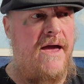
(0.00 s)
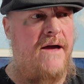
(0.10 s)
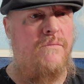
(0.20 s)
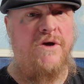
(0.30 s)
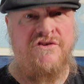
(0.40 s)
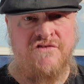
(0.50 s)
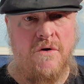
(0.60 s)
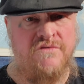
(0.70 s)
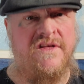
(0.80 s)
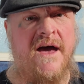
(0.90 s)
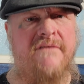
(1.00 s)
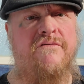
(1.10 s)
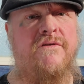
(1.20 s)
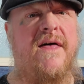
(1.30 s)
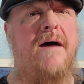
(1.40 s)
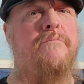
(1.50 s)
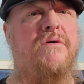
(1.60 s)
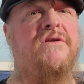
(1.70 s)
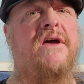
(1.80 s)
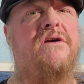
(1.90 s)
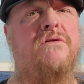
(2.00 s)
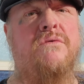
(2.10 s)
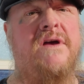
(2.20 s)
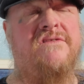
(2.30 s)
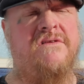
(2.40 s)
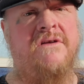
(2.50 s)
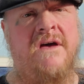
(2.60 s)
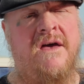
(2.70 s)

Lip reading: And we chose that for that particular reason.